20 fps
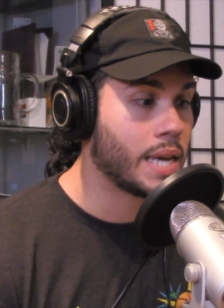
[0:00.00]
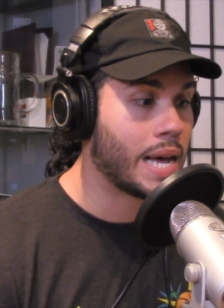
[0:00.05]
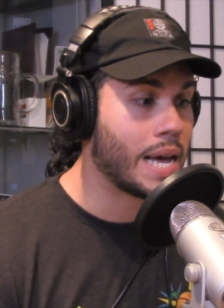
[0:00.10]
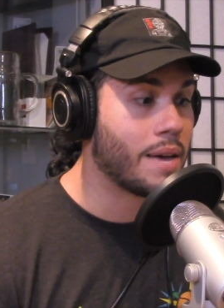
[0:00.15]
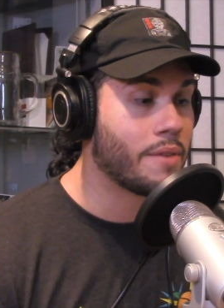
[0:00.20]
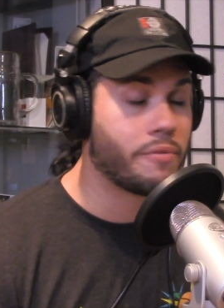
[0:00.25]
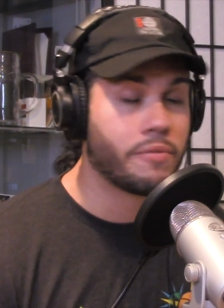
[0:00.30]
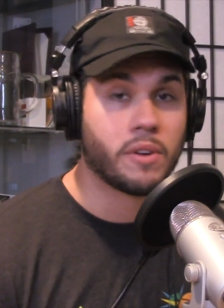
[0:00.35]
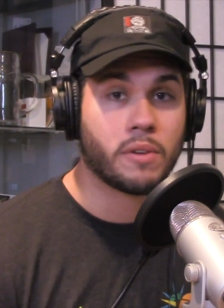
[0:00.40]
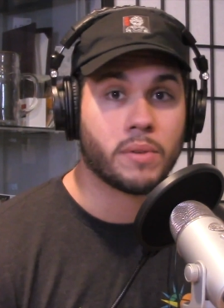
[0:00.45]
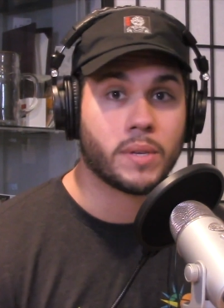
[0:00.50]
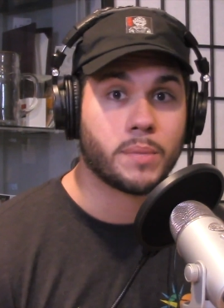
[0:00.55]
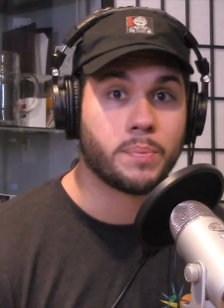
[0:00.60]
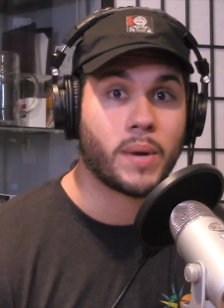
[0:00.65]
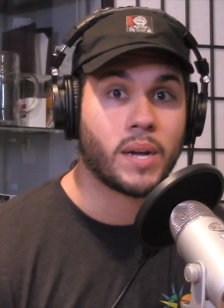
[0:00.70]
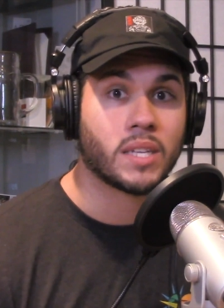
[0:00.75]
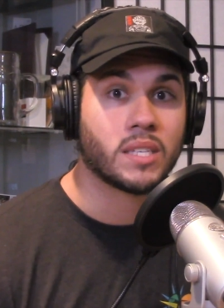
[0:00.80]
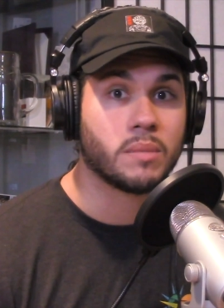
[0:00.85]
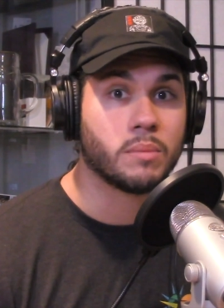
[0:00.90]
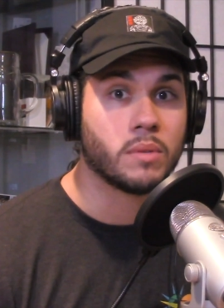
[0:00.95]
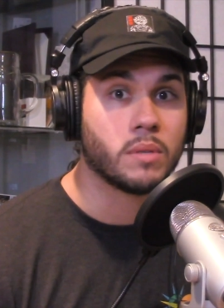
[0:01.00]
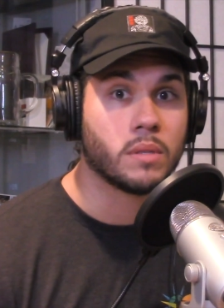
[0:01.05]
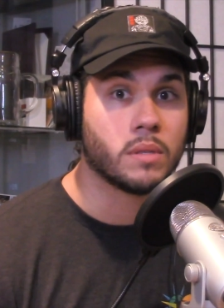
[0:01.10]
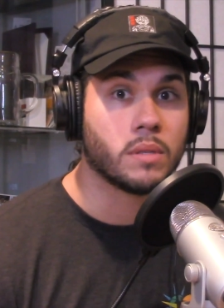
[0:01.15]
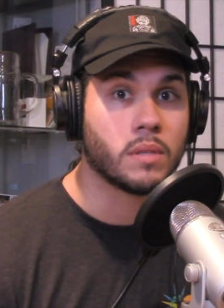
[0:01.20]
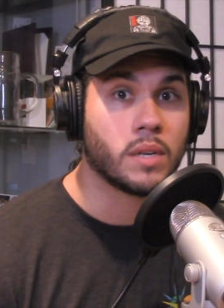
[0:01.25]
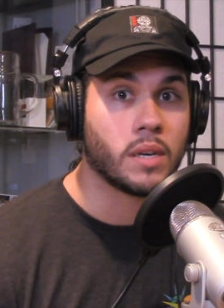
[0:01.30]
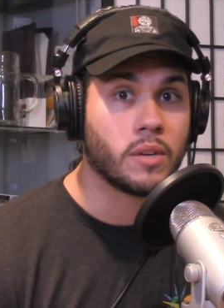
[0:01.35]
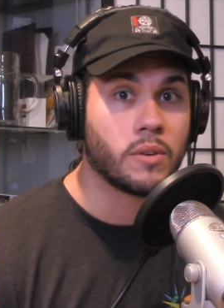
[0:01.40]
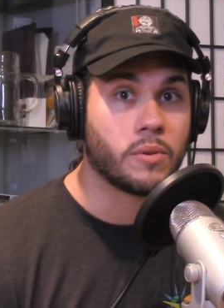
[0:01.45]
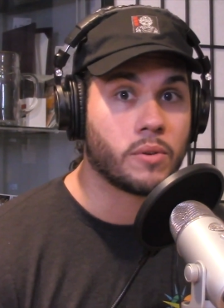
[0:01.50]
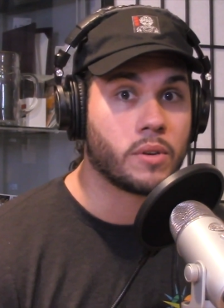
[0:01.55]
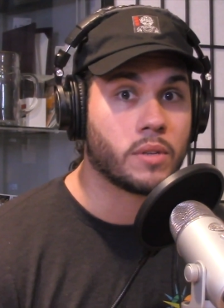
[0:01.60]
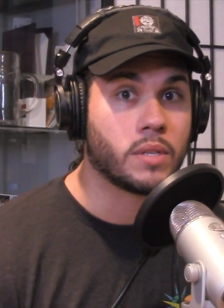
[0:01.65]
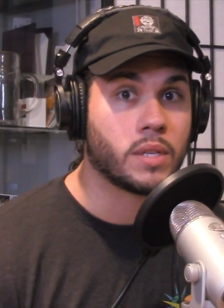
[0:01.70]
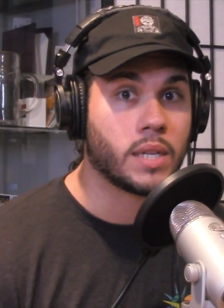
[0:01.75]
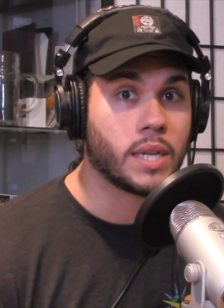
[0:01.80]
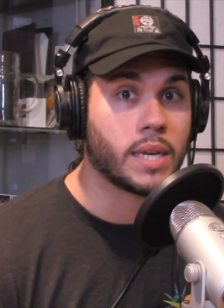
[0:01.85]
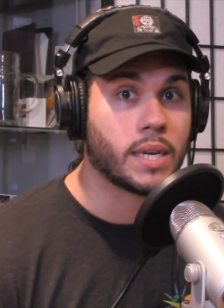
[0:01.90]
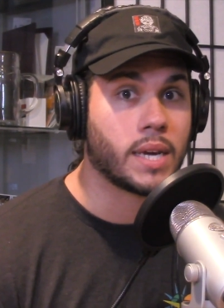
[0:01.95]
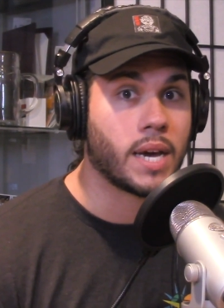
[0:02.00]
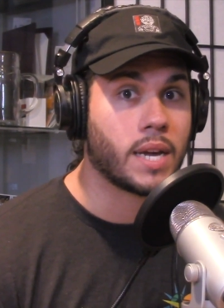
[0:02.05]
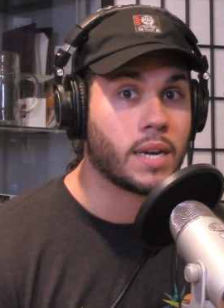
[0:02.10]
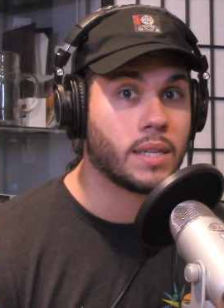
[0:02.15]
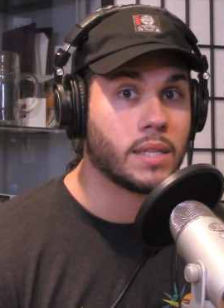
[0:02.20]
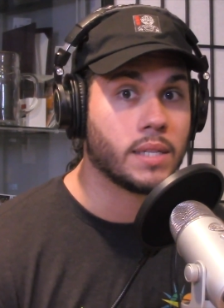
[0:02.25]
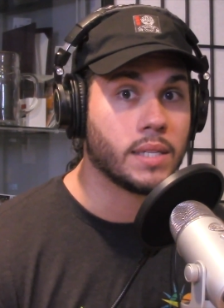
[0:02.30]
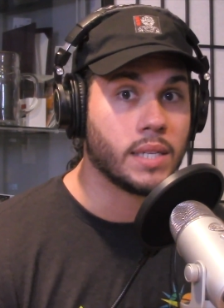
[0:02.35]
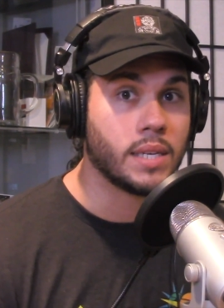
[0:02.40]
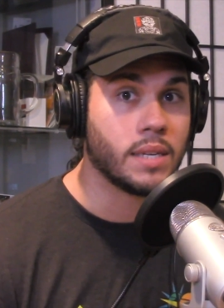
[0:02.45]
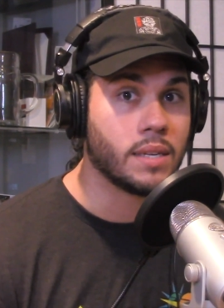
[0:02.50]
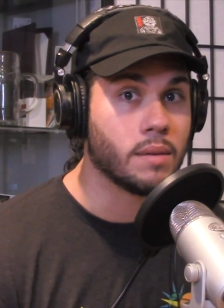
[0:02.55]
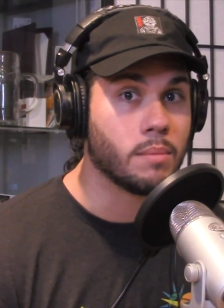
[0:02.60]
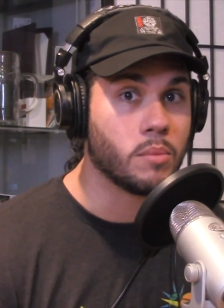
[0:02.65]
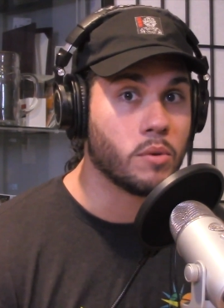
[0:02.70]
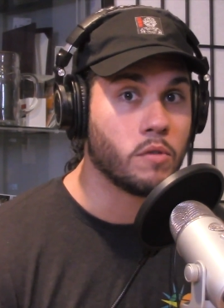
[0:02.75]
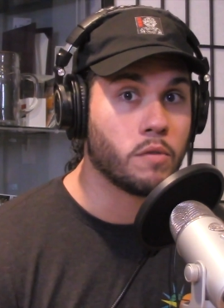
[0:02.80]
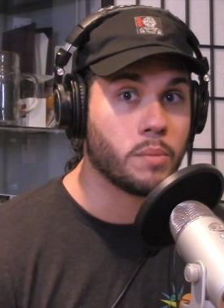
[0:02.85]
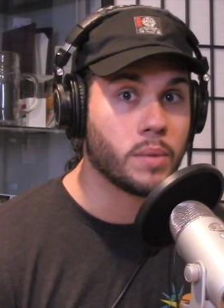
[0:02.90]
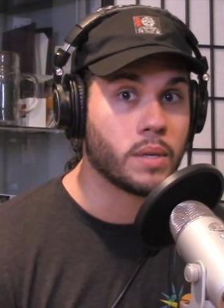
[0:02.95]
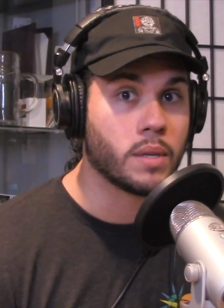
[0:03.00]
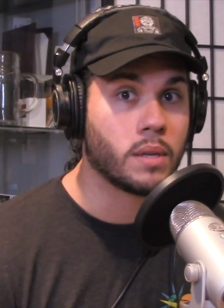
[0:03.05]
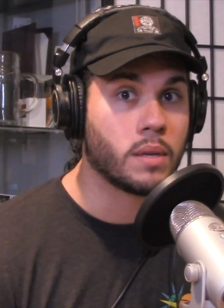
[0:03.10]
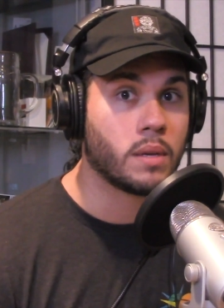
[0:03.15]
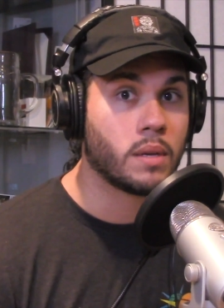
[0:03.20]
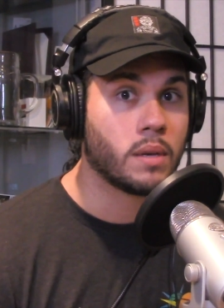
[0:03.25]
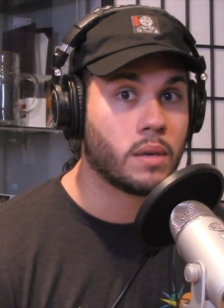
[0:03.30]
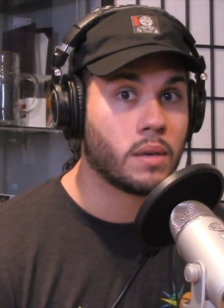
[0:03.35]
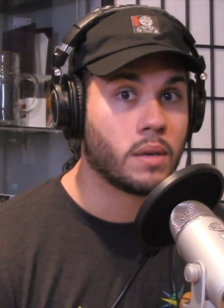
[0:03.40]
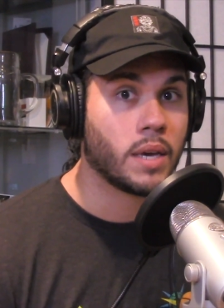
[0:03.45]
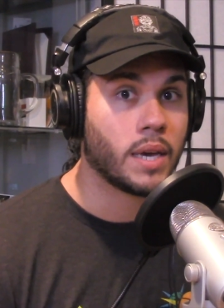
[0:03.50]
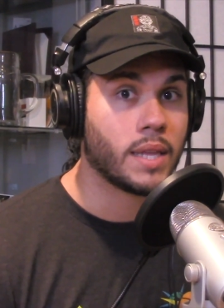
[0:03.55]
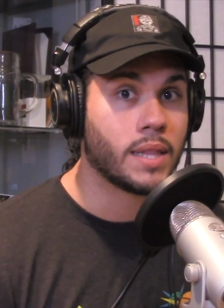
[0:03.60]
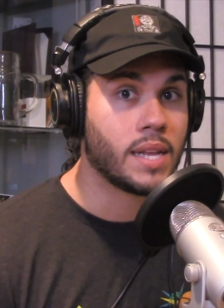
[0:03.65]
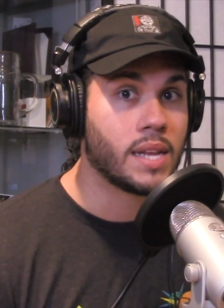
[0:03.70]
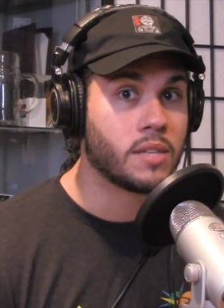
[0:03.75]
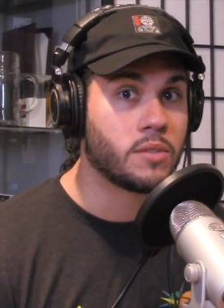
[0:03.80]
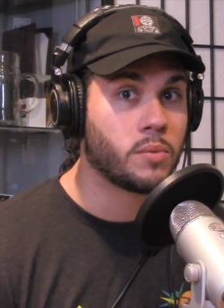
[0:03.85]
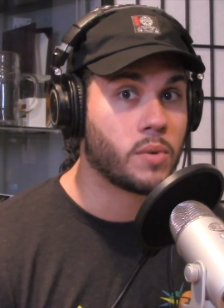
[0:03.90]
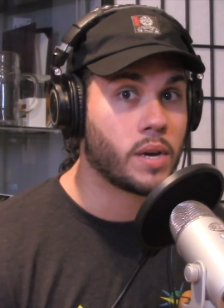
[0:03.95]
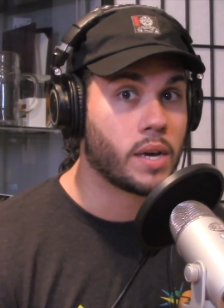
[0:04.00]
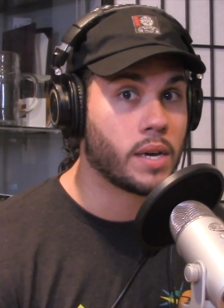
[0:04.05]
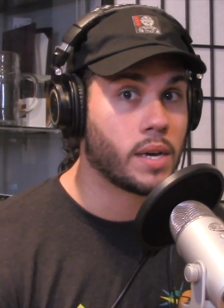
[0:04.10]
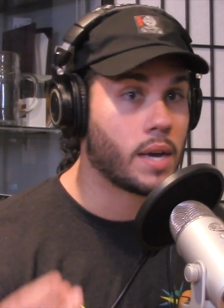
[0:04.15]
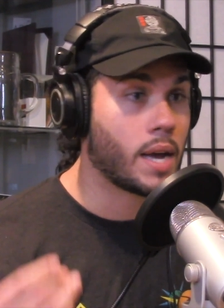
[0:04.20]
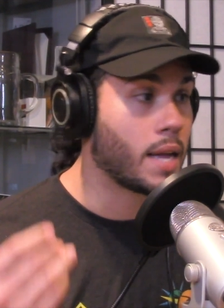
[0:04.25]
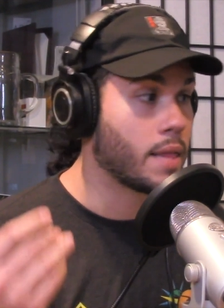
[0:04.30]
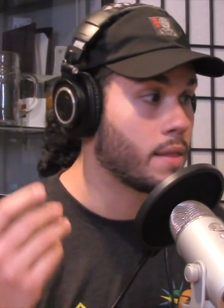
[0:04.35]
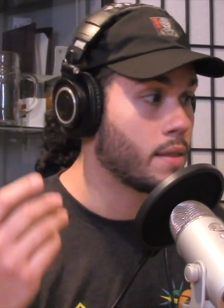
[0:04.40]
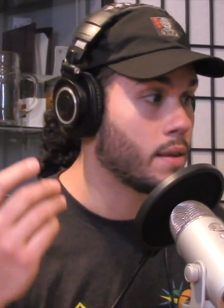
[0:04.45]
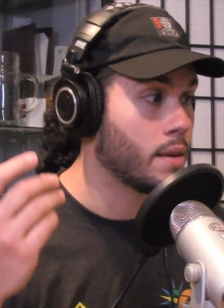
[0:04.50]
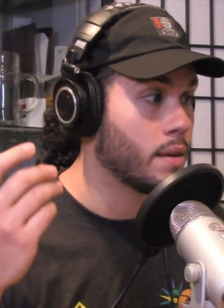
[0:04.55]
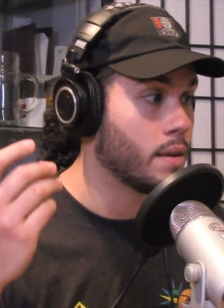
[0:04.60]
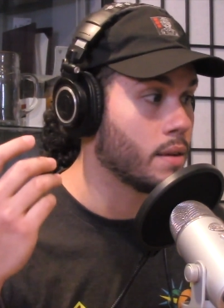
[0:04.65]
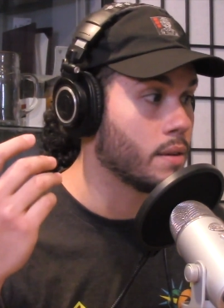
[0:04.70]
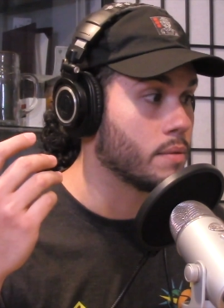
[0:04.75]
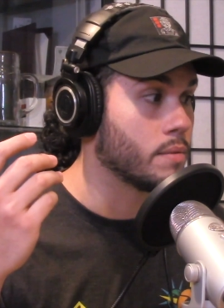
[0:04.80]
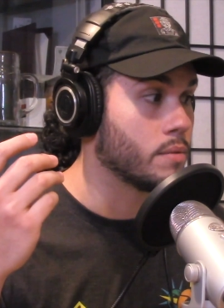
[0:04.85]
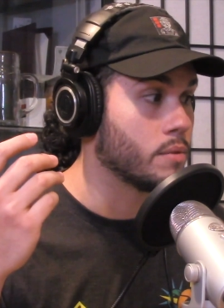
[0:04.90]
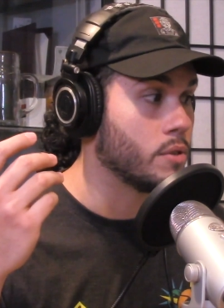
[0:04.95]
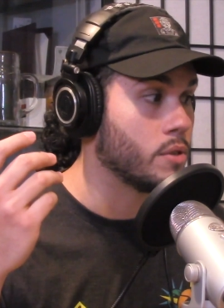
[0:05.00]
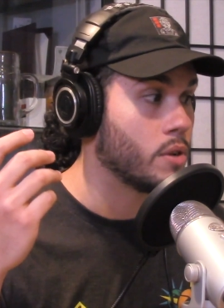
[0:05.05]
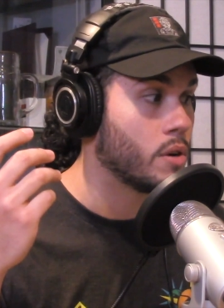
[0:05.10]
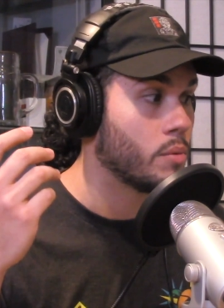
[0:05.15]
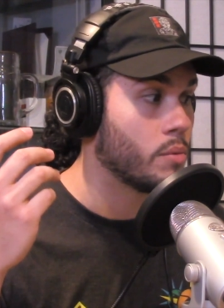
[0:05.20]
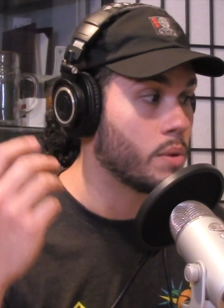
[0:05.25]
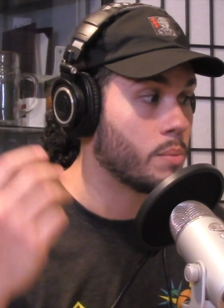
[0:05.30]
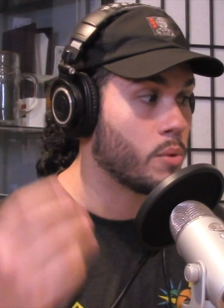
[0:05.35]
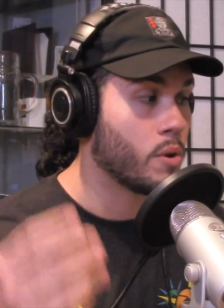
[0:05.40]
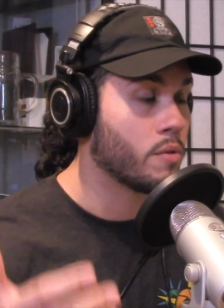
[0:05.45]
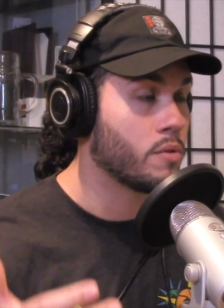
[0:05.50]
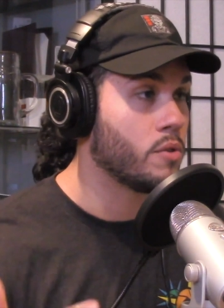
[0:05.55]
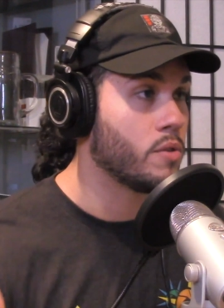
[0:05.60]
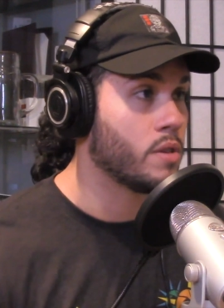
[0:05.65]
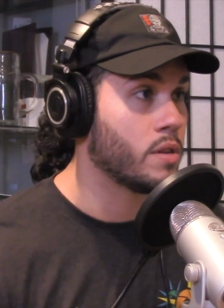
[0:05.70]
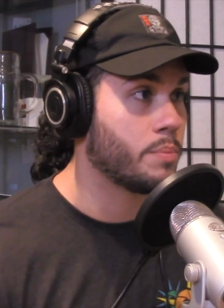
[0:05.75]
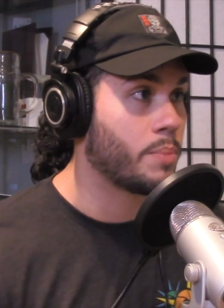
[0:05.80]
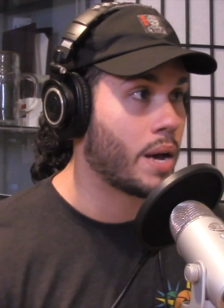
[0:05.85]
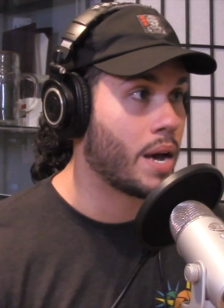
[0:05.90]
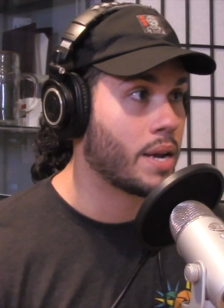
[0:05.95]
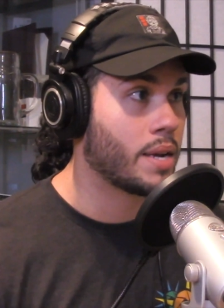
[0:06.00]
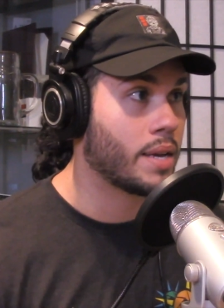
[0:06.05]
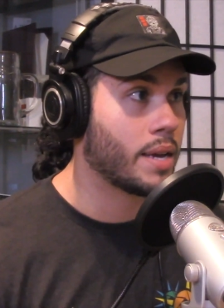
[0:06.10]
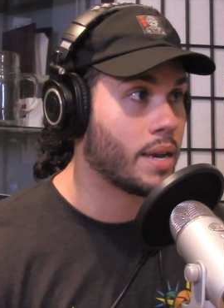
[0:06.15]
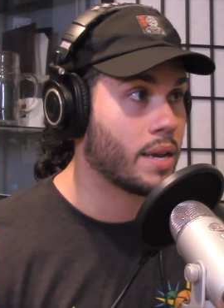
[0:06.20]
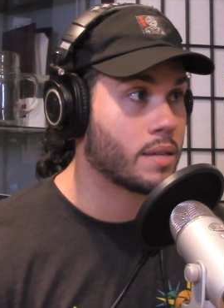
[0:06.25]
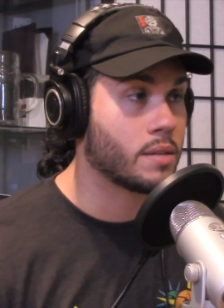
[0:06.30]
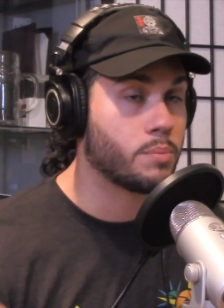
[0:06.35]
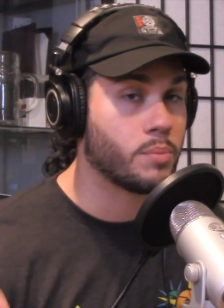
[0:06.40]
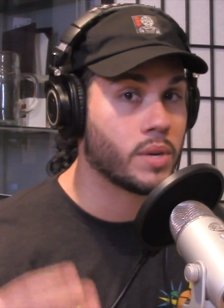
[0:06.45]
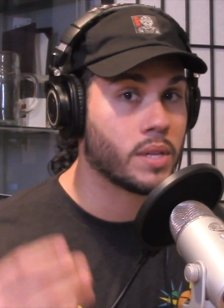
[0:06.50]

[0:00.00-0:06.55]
I feel responsible in order to like kind of lead a movement, and that's why we both do this podcast.